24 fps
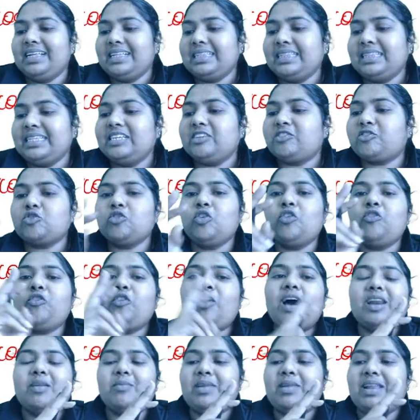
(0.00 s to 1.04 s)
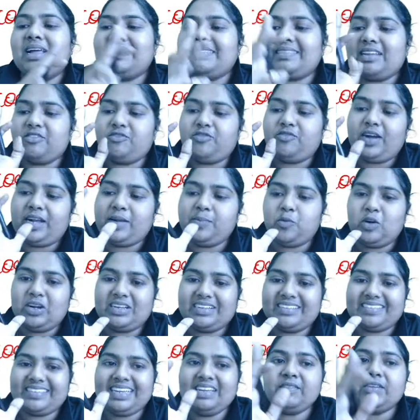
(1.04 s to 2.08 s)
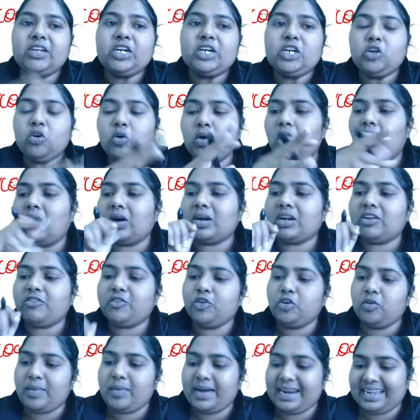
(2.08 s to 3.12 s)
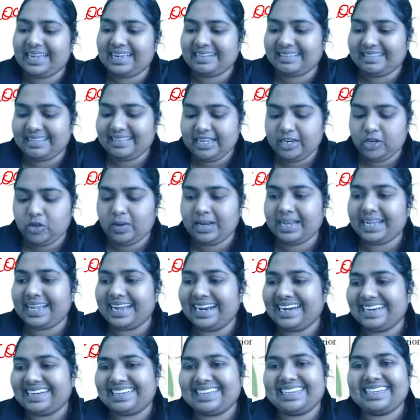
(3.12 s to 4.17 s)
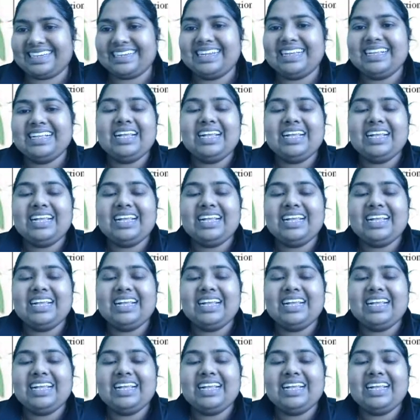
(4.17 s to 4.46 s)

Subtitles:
These 2 formulas and 5 points. You will do a lot of numericals, then you will get it.